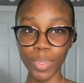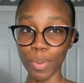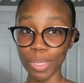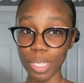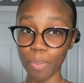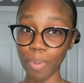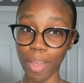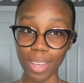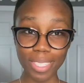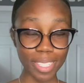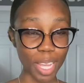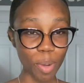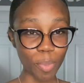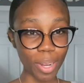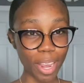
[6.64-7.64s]
what's up y'all it's
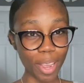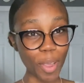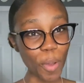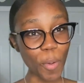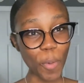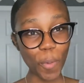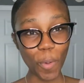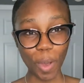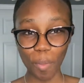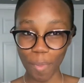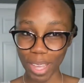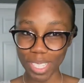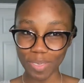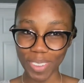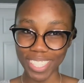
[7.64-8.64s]
Taylor Monae welcome
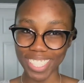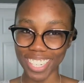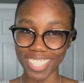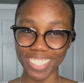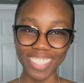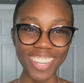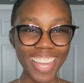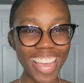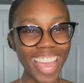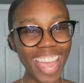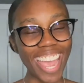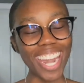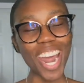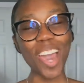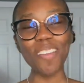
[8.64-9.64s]
back to my channel
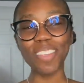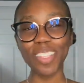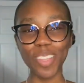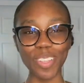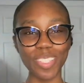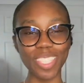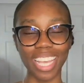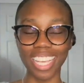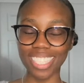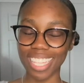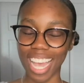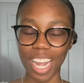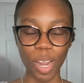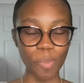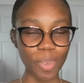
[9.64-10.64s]
and I'm so
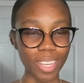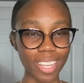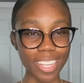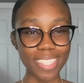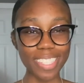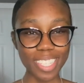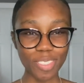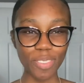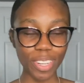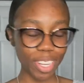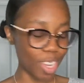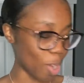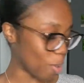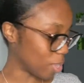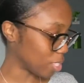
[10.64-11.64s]
excited because this
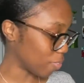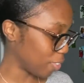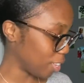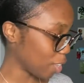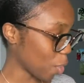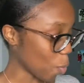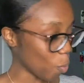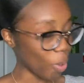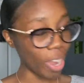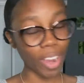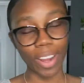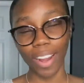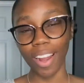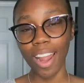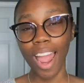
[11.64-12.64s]
video is a video
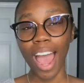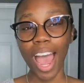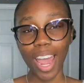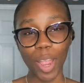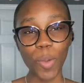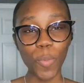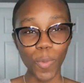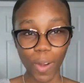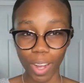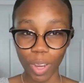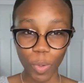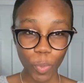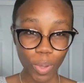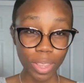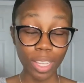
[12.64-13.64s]
where I am
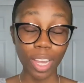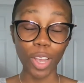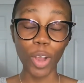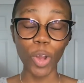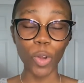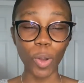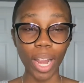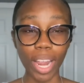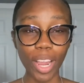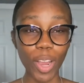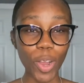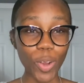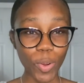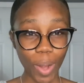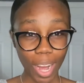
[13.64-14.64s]
working with a
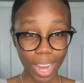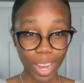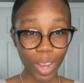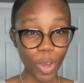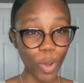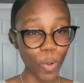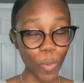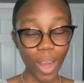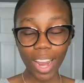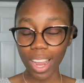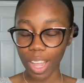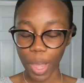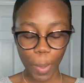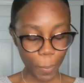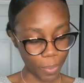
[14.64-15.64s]
great great great
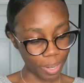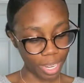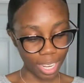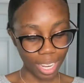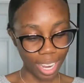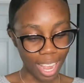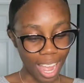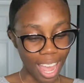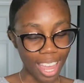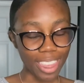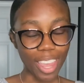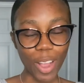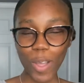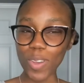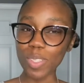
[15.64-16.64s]
company
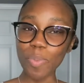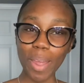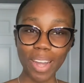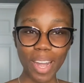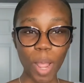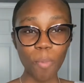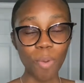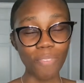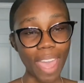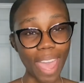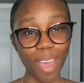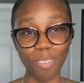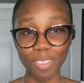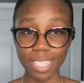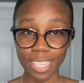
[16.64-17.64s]
that goes by the name of
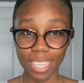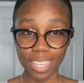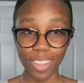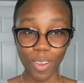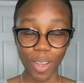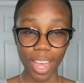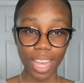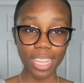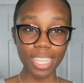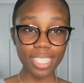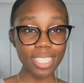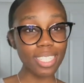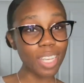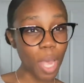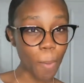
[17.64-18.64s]
Halftee okay this
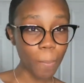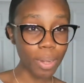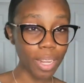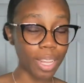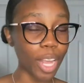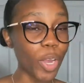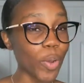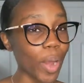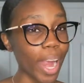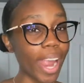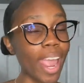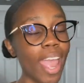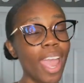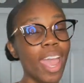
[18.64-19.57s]
is a company that create